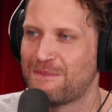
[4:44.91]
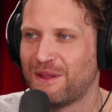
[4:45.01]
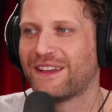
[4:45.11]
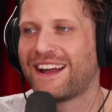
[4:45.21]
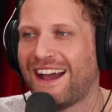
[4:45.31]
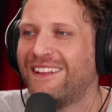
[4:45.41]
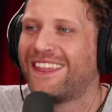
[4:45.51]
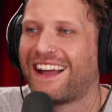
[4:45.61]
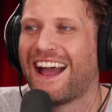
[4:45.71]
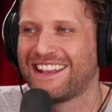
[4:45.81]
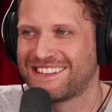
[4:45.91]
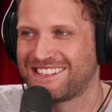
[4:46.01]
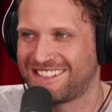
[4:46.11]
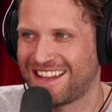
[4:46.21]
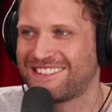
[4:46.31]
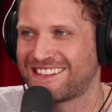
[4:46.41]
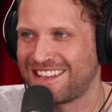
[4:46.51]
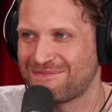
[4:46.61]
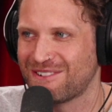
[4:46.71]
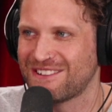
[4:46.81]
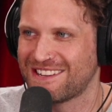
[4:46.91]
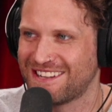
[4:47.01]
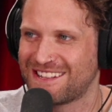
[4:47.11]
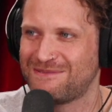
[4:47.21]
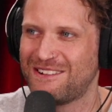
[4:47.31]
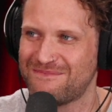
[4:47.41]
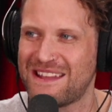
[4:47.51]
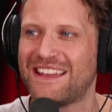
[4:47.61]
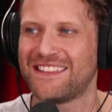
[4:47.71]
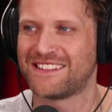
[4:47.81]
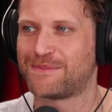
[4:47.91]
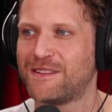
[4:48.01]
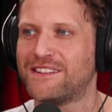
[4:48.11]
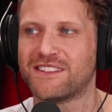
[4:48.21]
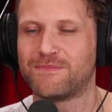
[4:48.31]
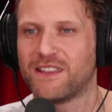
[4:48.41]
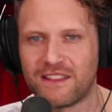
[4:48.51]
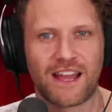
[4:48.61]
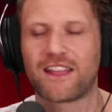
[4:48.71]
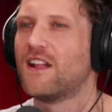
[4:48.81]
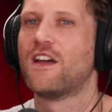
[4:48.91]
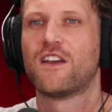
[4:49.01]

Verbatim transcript: but the guy just, he has to keep going to Jezebel and making these speeches being like,